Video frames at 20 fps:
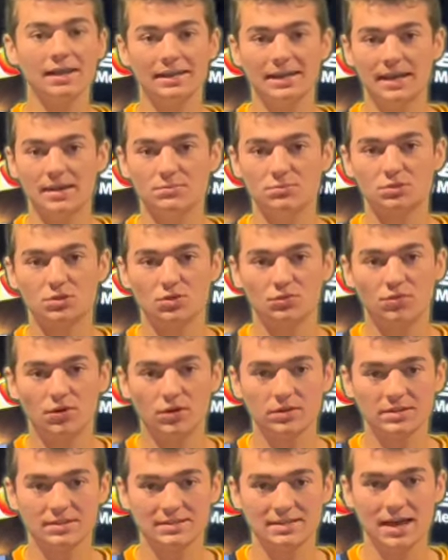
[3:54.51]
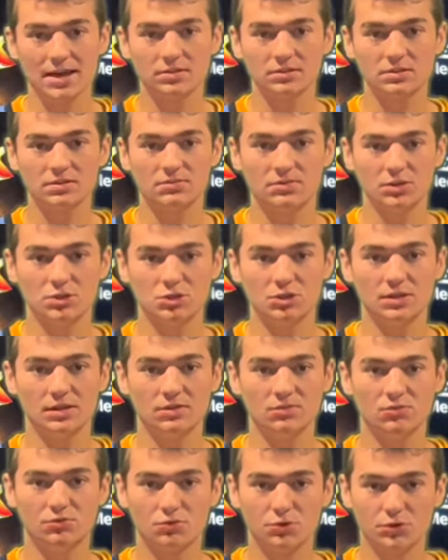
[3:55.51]
of games so far in the South Division
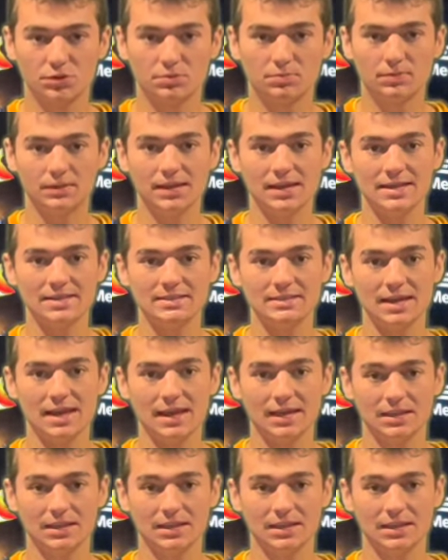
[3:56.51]
in 4th place.